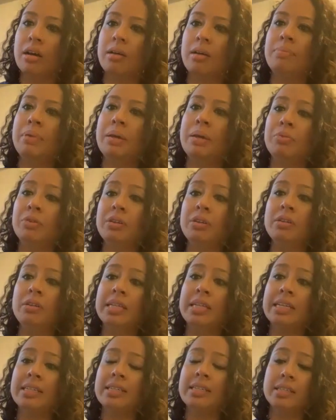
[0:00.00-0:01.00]
People
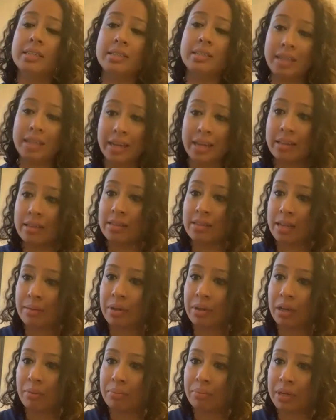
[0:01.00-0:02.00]
tended to stay in the
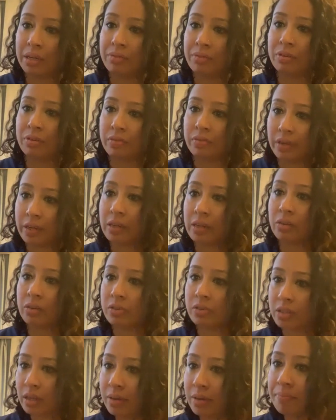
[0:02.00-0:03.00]
same company for a very
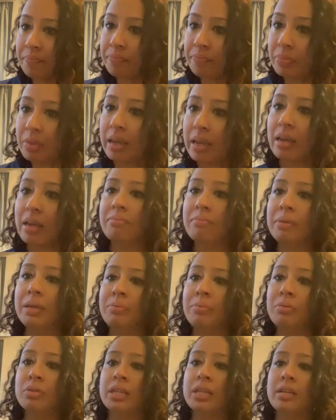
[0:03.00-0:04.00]
long time, and
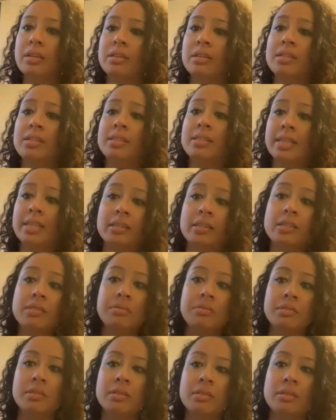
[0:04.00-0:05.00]
people tend to stick
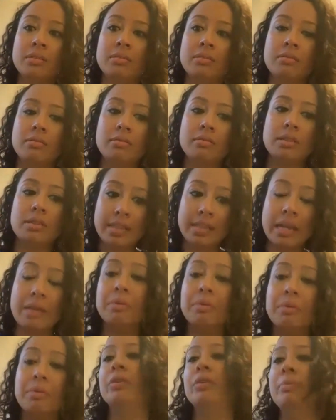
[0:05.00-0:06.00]
to the
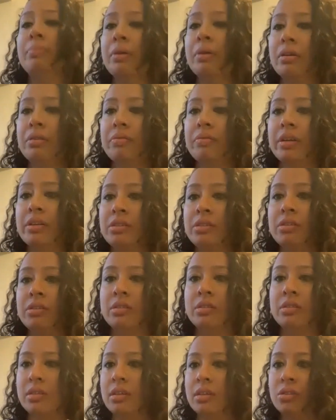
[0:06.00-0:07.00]
same career path, right? So
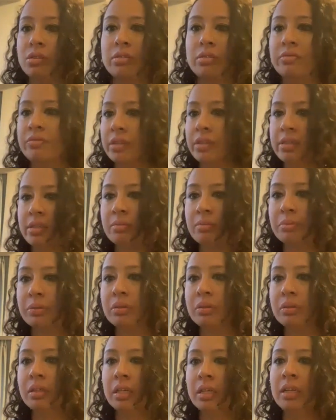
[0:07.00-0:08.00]
you'd start off, for
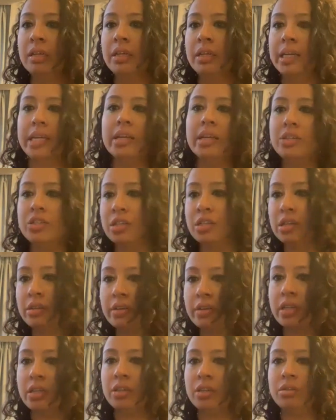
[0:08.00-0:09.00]
example, in
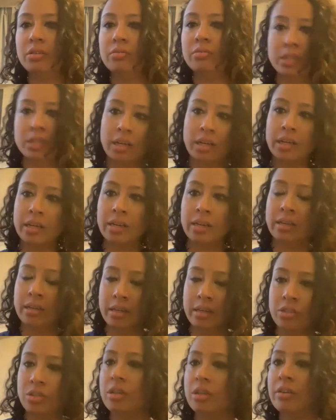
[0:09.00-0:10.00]
engineering, you'd retire in
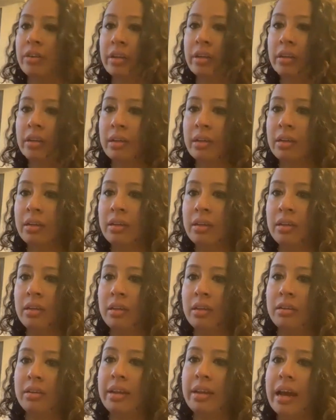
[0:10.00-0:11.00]
engineering.
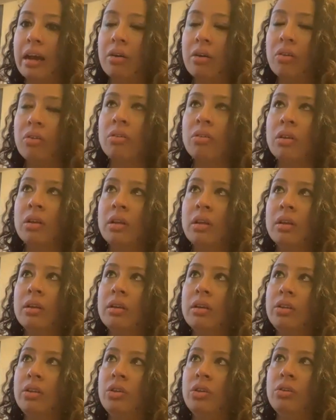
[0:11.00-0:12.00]
Now
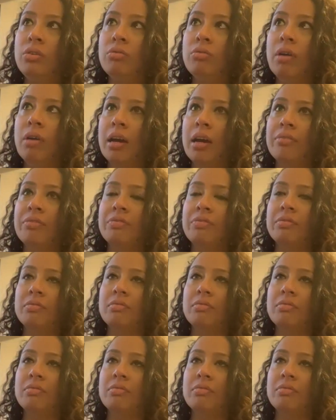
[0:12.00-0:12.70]
you have